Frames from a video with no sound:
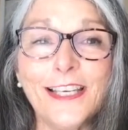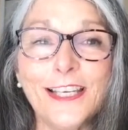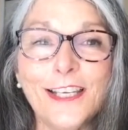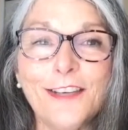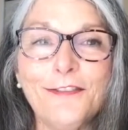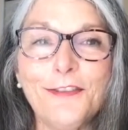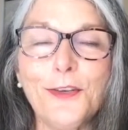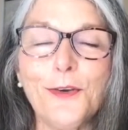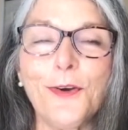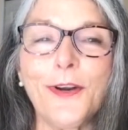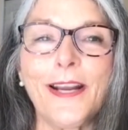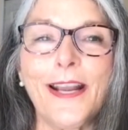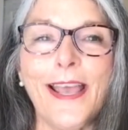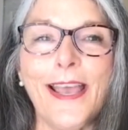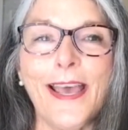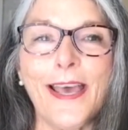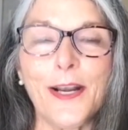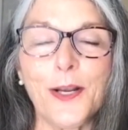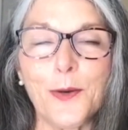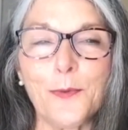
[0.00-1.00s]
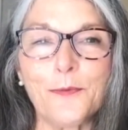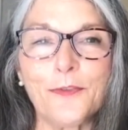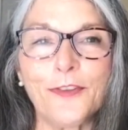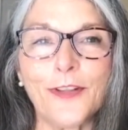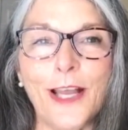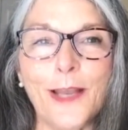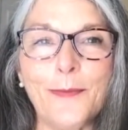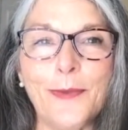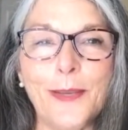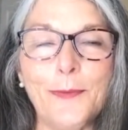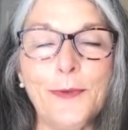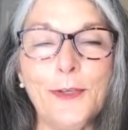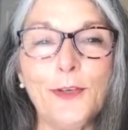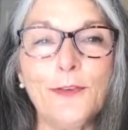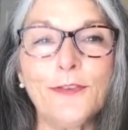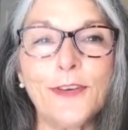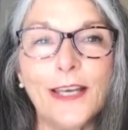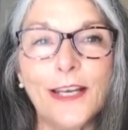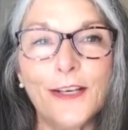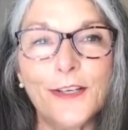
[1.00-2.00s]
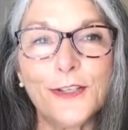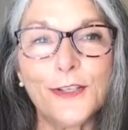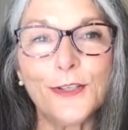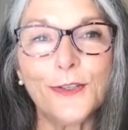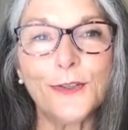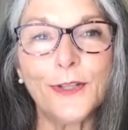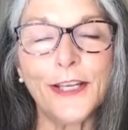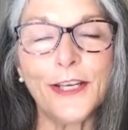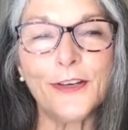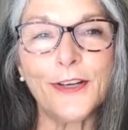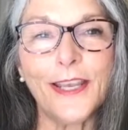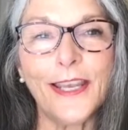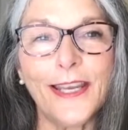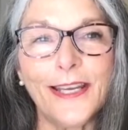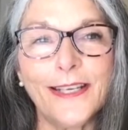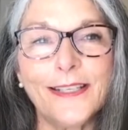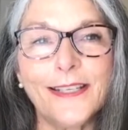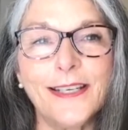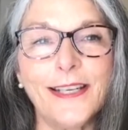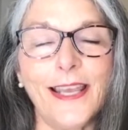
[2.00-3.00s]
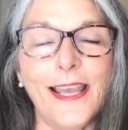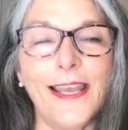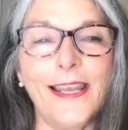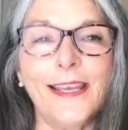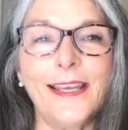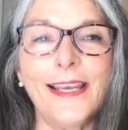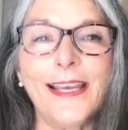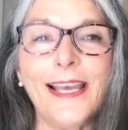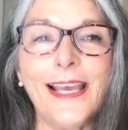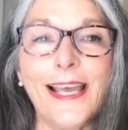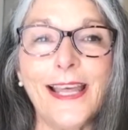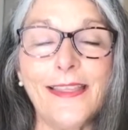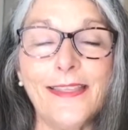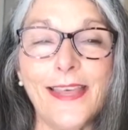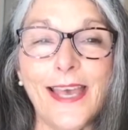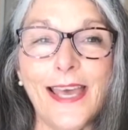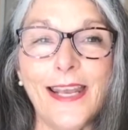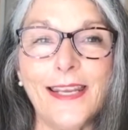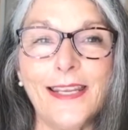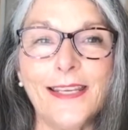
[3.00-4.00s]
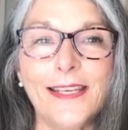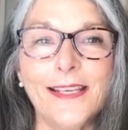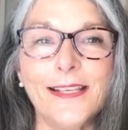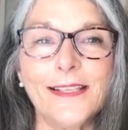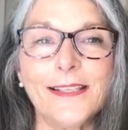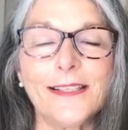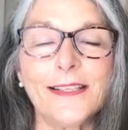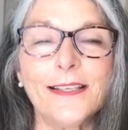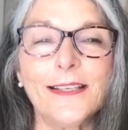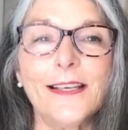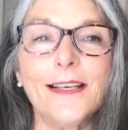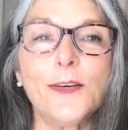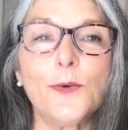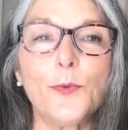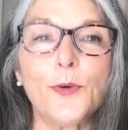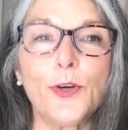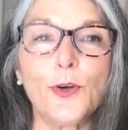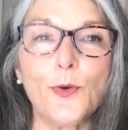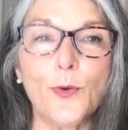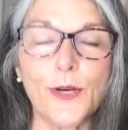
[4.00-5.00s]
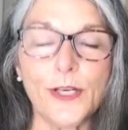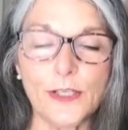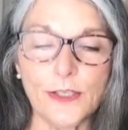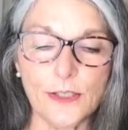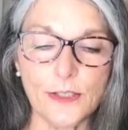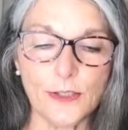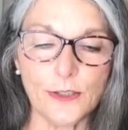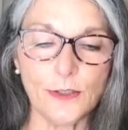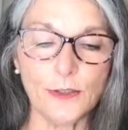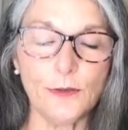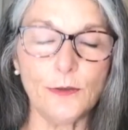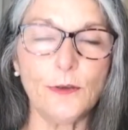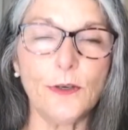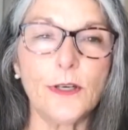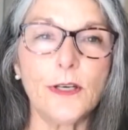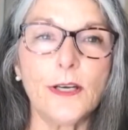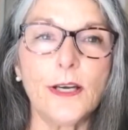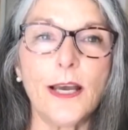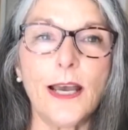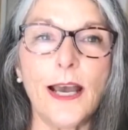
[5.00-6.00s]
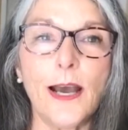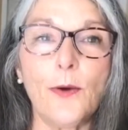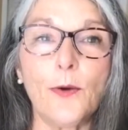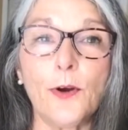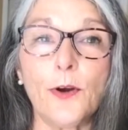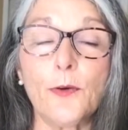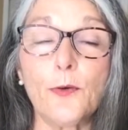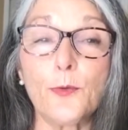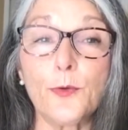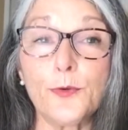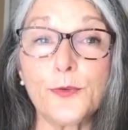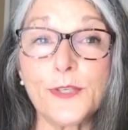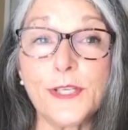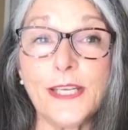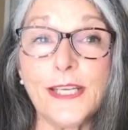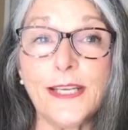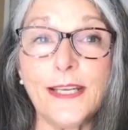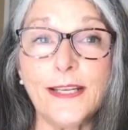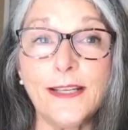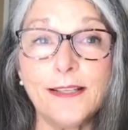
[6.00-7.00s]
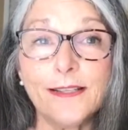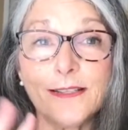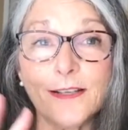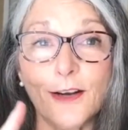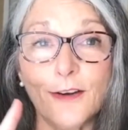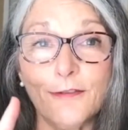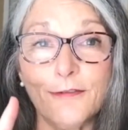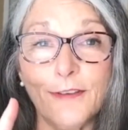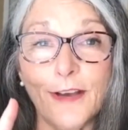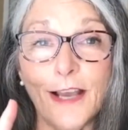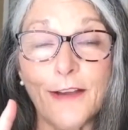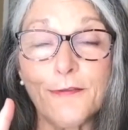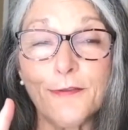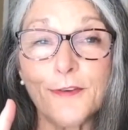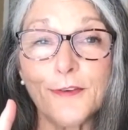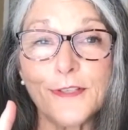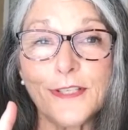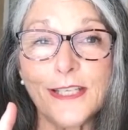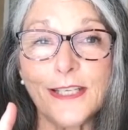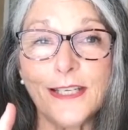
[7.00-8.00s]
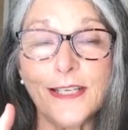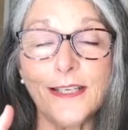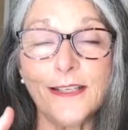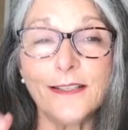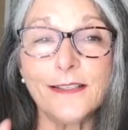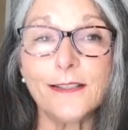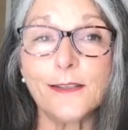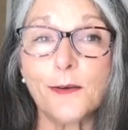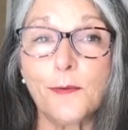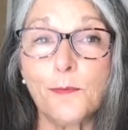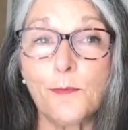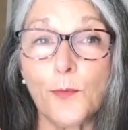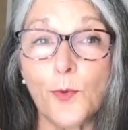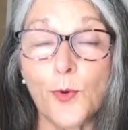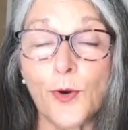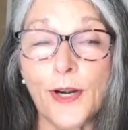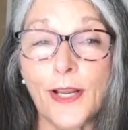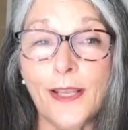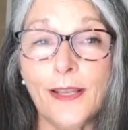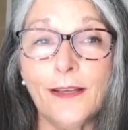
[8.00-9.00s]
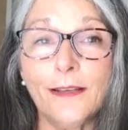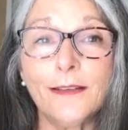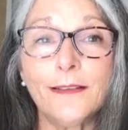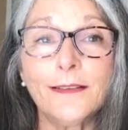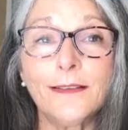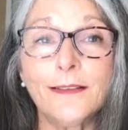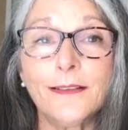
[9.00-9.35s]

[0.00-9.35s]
If you are an at-home fly baby, you've got a two-layer cake today, and that is we're going to do our routines, our five routines, morning,